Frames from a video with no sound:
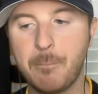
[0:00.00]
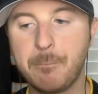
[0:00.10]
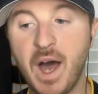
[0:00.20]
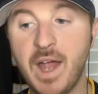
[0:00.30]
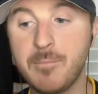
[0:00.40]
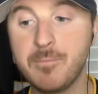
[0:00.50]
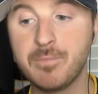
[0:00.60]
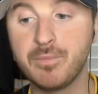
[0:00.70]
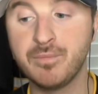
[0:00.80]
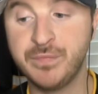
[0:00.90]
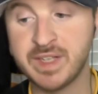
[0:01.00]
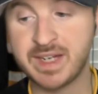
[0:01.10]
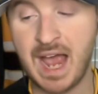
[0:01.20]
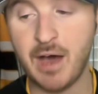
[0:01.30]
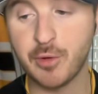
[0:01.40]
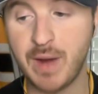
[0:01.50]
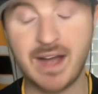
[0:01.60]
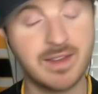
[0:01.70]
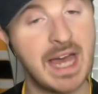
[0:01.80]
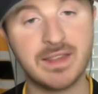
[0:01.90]
But to
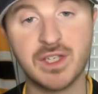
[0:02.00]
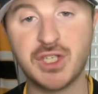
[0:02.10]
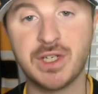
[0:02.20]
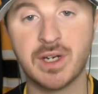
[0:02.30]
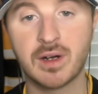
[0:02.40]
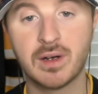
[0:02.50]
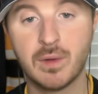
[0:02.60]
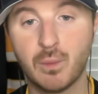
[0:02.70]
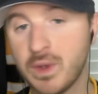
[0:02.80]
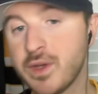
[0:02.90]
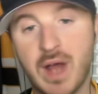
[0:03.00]
counteract that this year, when they're